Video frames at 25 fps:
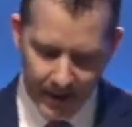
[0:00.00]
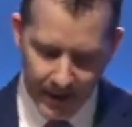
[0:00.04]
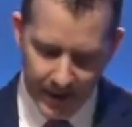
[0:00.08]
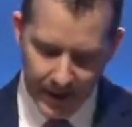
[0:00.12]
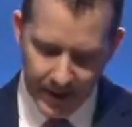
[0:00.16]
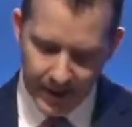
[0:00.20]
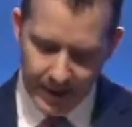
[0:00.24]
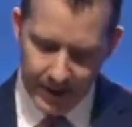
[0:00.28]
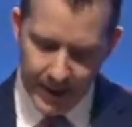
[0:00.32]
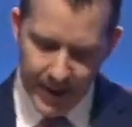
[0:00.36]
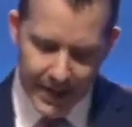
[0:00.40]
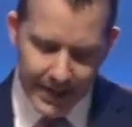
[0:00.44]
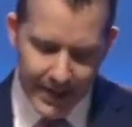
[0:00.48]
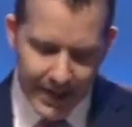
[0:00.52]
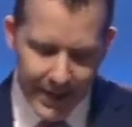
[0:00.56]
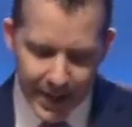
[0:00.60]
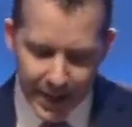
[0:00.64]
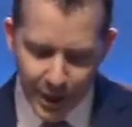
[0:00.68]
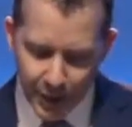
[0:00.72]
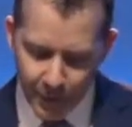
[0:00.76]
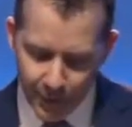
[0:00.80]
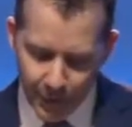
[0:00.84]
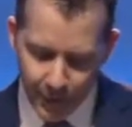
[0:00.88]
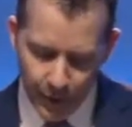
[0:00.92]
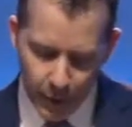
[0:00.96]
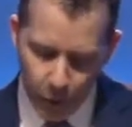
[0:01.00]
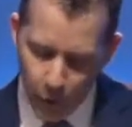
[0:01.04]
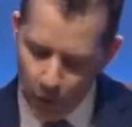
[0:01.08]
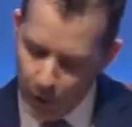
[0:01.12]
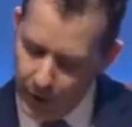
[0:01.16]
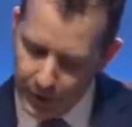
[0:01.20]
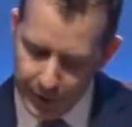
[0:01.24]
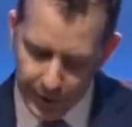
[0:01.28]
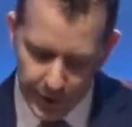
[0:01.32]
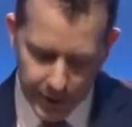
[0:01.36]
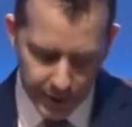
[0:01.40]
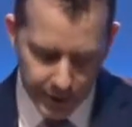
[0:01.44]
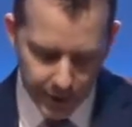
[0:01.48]
God, thank you for the work
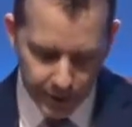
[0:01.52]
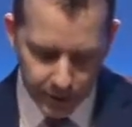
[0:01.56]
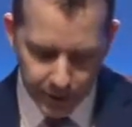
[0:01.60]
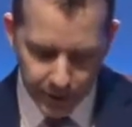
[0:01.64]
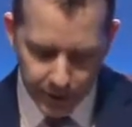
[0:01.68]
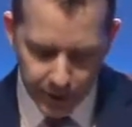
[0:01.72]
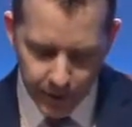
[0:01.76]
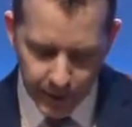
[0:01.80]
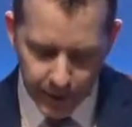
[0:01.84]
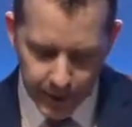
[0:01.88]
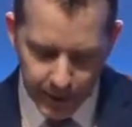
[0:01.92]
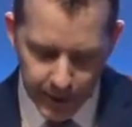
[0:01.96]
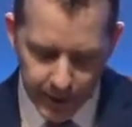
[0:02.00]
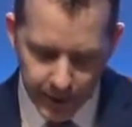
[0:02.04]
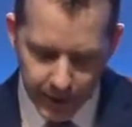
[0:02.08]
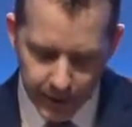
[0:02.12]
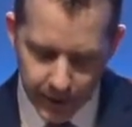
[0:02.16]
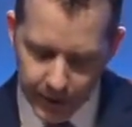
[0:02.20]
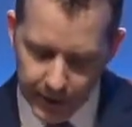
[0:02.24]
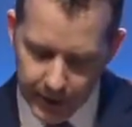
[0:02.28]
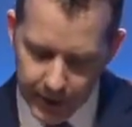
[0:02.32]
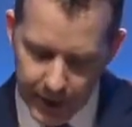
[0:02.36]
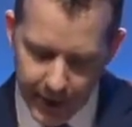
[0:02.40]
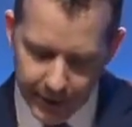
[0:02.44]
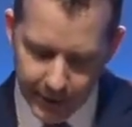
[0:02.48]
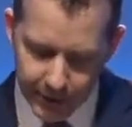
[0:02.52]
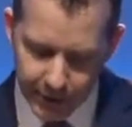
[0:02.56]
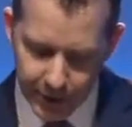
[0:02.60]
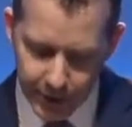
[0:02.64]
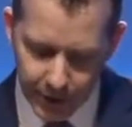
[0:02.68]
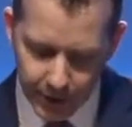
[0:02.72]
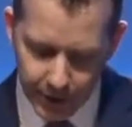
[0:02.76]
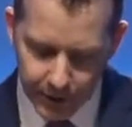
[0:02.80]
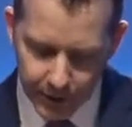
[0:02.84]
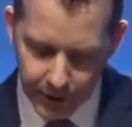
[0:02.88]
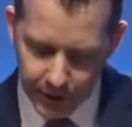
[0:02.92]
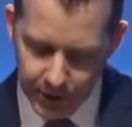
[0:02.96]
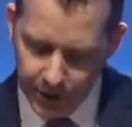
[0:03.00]
that you're doing here at Life
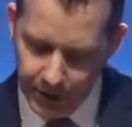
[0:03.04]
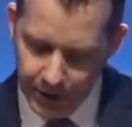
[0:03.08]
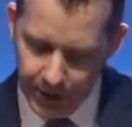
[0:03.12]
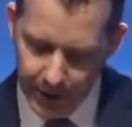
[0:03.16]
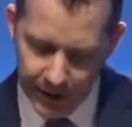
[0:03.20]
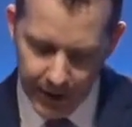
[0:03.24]
Church